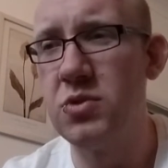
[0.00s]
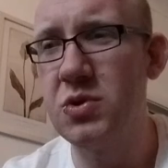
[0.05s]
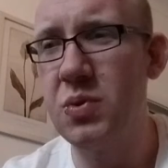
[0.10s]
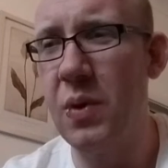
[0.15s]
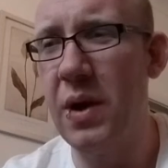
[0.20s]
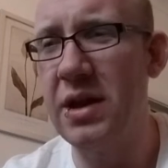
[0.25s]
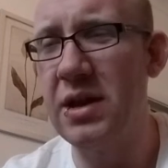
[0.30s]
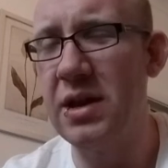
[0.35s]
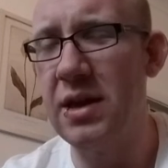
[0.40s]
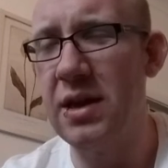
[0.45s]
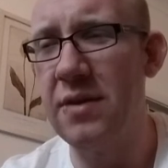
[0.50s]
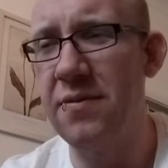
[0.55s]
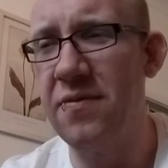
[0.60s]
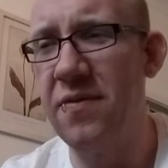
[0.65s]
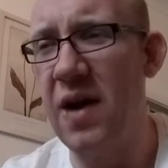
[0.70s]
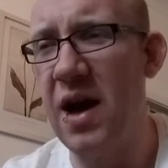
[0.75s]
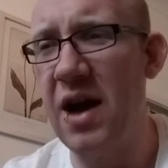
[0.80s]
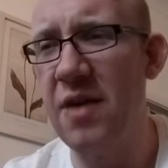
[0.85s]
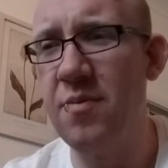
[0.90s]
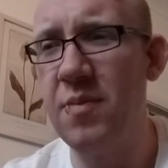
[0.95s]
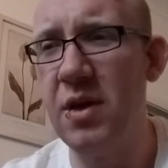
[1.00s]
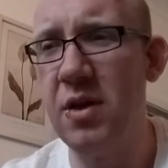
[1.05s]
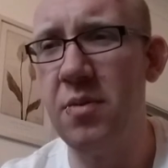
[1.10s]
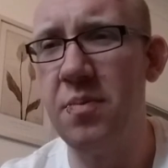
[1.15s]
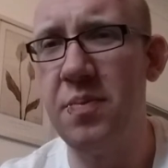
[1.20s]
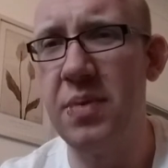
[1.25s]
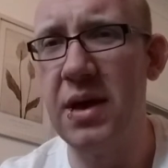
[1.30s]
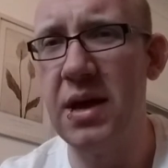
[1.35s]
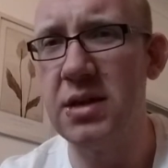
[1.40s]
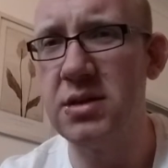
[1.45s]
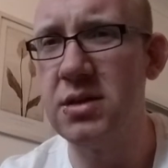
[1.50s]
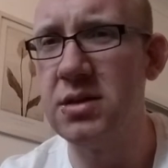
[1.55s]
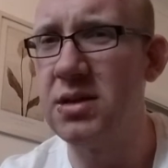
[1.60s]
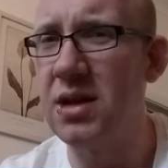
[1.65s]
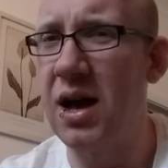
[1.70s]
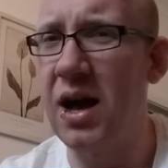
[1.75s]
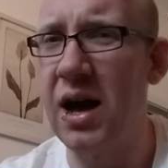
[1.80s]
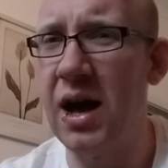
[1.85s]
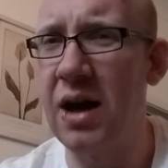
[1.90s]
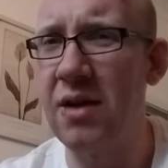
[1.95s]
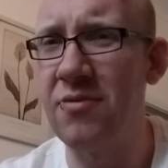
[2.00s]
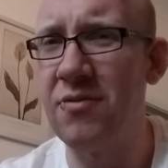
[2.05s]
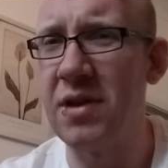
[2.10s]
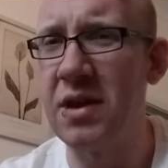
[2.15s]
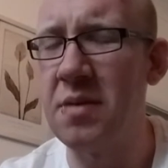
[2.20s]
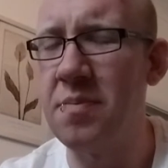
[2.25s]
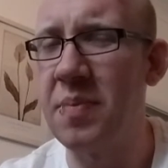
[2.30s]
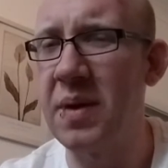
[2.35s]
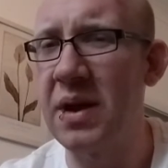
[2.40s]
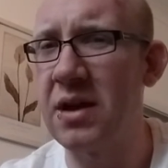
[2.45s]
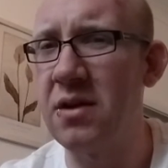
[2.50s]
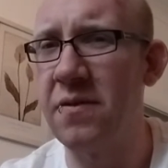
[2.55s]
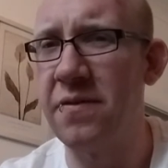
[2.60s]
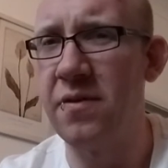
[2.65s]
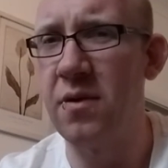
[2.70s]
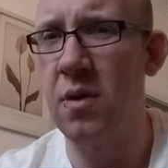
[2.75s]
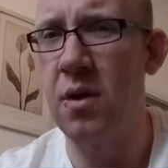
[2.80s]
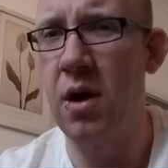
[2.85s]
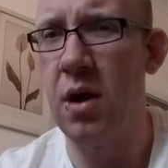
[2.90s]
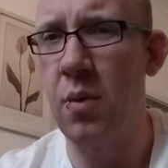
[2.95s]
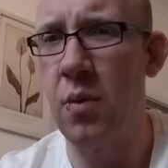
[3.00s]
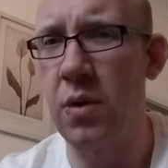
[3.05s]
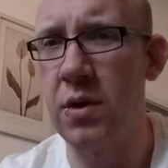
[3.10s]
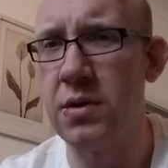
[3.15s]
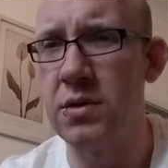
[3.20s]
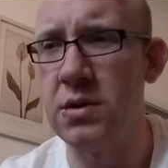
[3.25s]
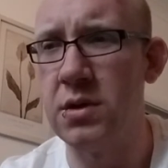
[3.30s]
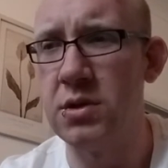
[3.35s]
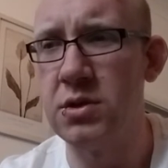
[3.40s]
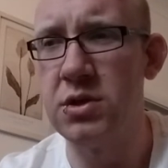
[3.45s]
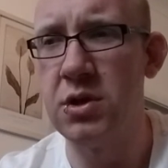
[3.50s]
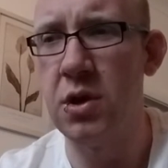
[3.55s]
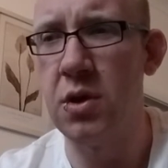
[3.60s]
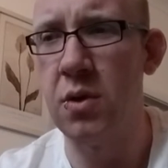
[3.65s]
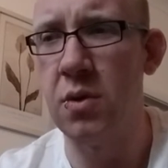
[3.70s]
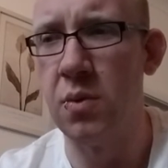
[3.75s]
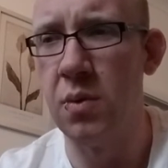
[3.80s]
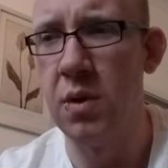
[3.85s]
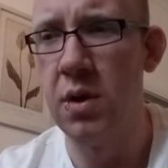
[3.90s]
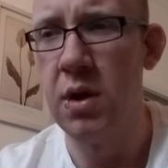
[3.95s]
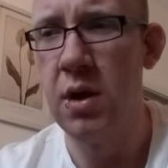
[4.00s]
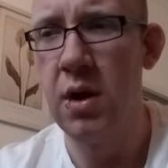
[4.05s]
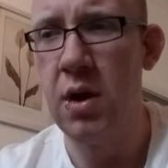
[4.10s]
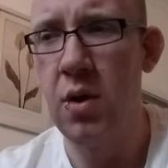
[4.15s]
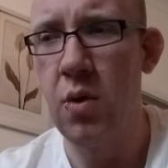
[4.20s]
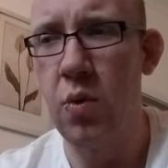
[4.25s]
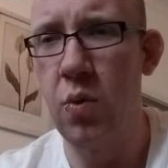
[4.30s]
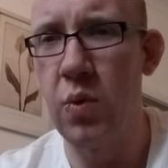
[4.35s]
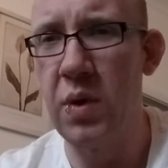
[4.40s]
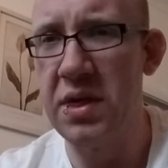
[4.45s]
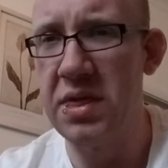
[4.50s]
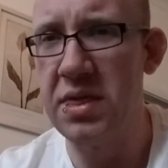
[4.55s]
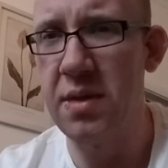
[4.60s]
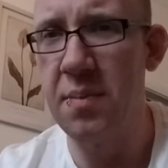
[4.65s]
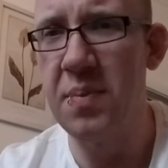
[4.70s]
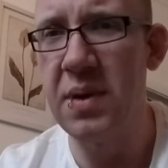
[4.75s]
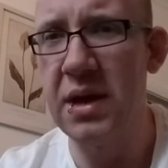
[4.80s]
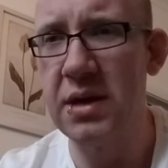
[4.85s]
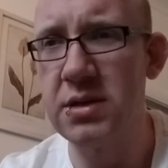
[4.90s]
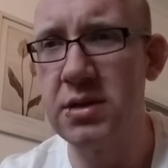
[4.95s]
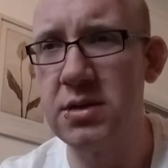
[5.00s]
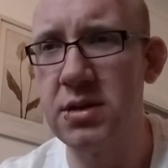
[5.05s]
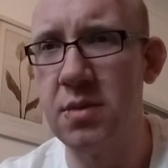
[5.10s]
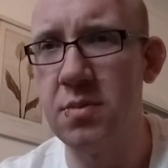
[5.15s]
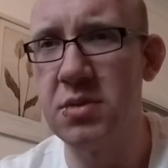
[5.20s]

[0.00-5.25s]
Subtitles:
25mm bases aren't really big enough for what I wanted to do with the bases